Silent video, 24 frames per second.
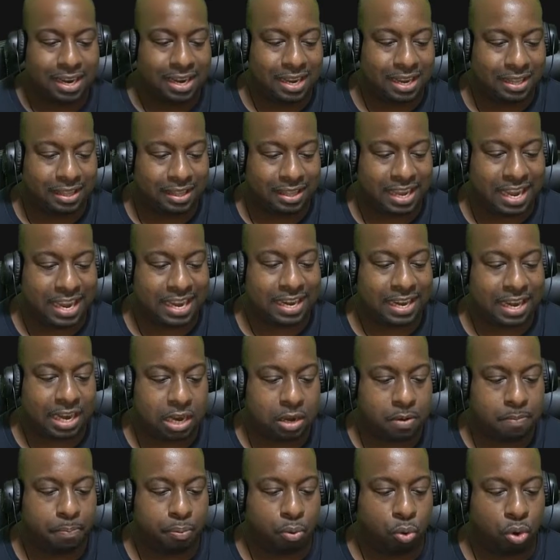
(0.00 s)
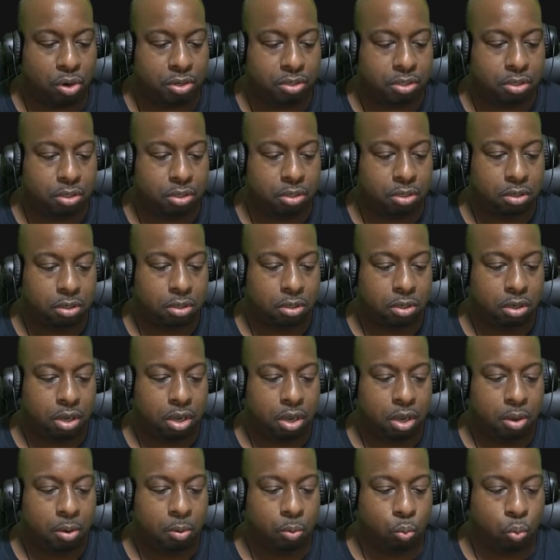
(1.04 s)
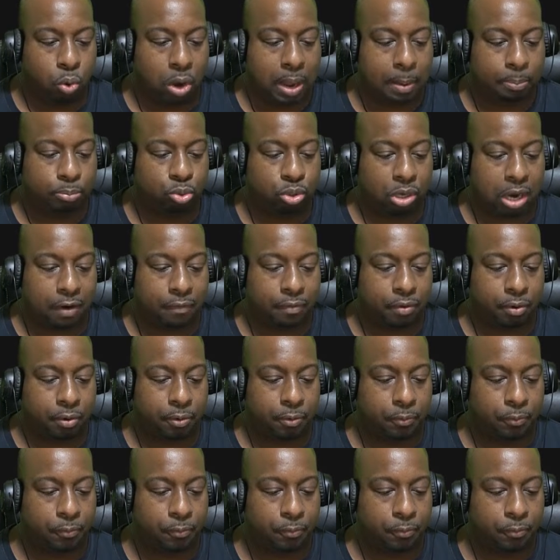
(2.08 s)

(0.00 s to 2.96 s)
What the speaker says: then import WebDriver,